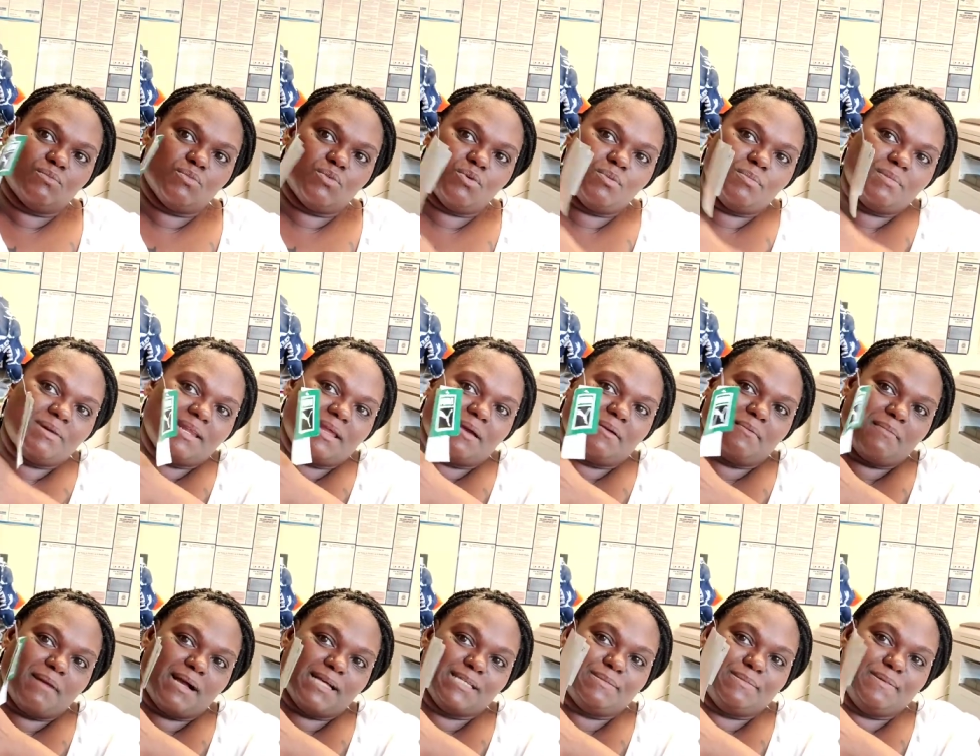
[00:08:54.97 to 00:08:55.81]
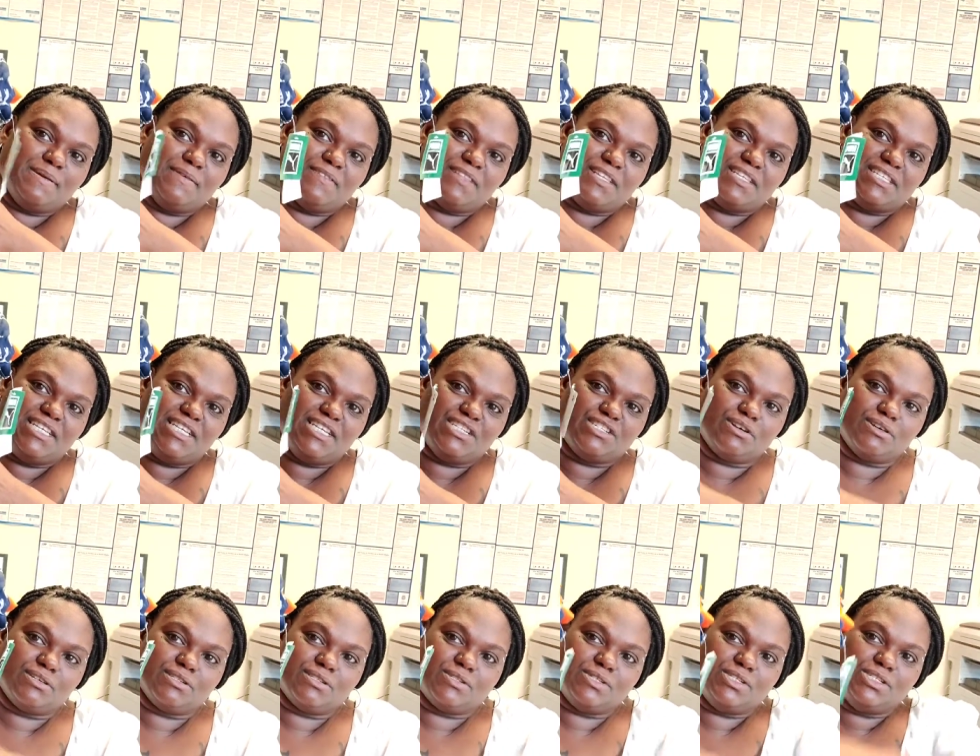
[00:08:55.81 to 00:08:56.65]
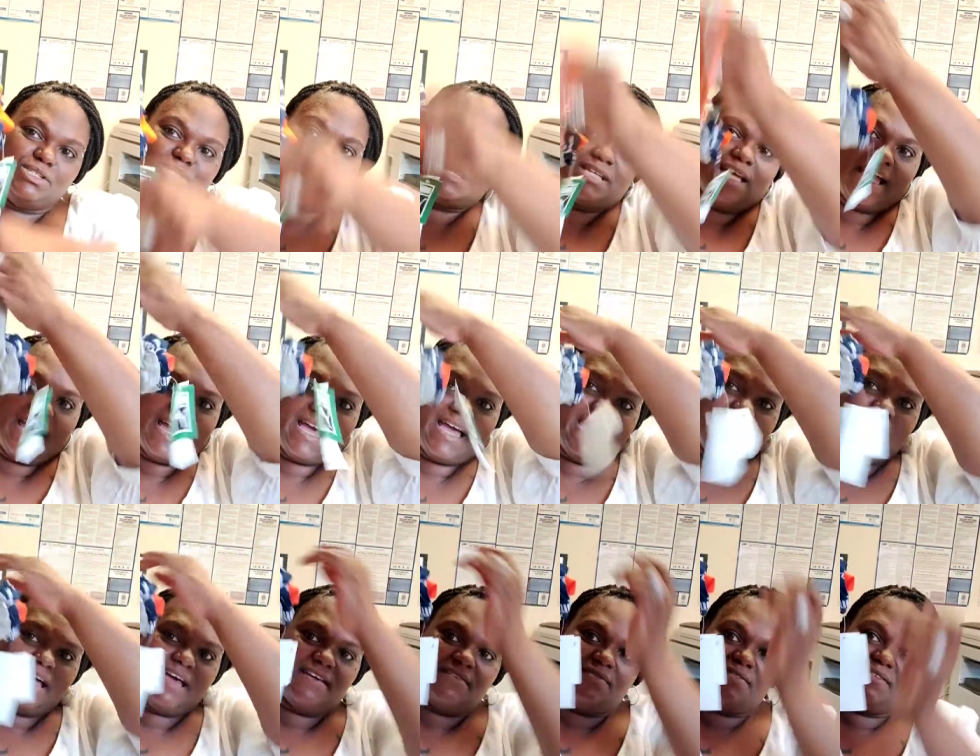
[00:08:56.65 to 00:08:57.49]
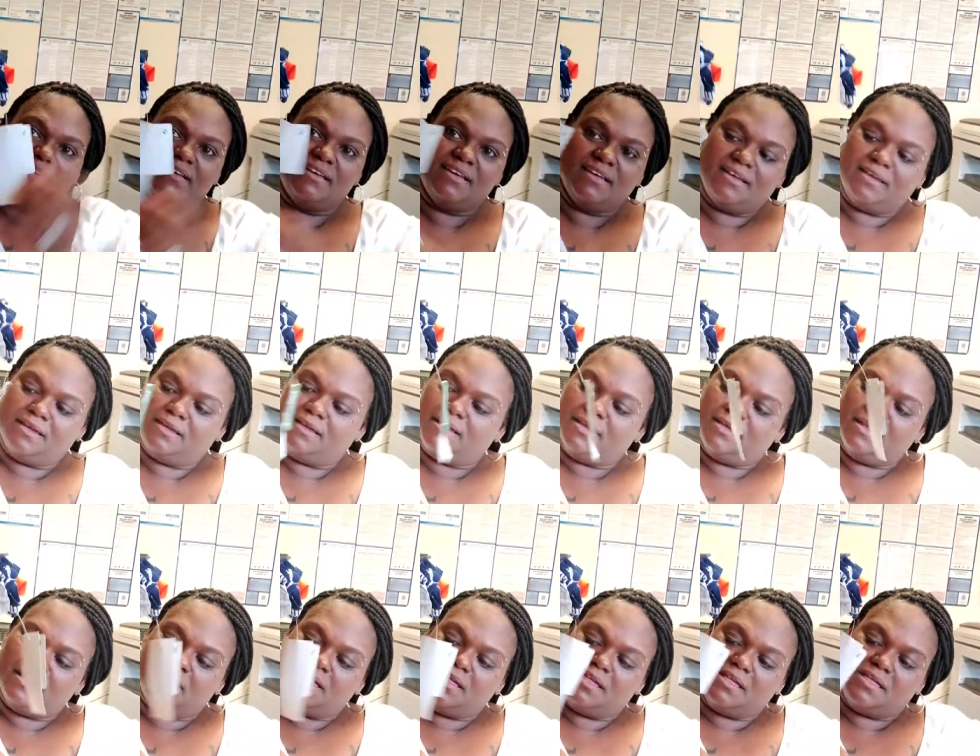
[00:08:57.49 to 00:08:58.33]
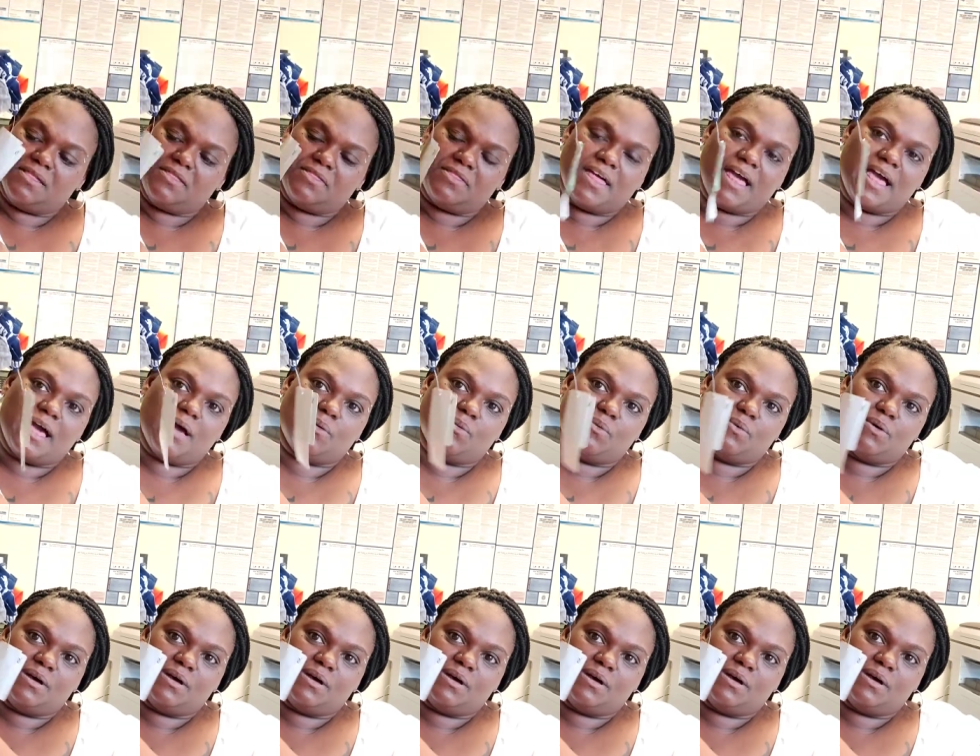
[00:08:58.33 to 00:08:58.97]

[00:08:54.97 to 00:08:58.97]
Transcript: Puma, that reminds me of the t-shirts you used to have. And that